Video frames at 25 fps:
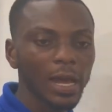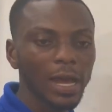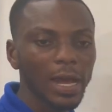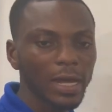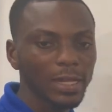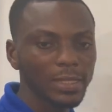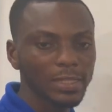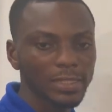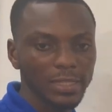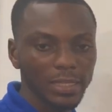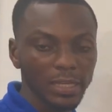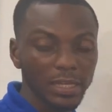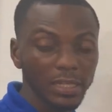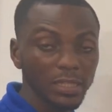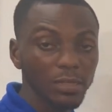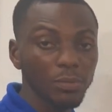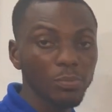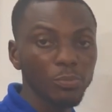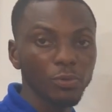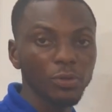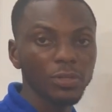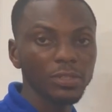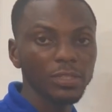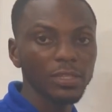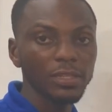at any
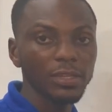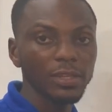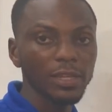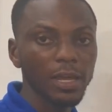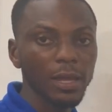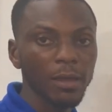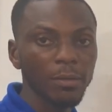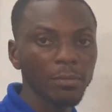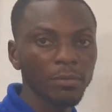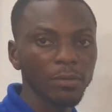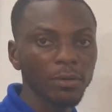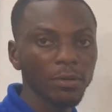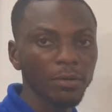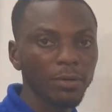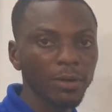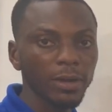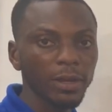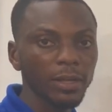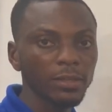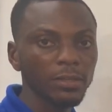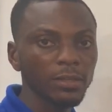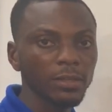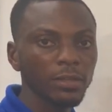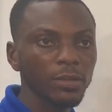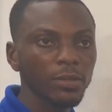point in time,
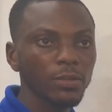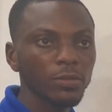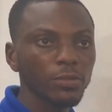right?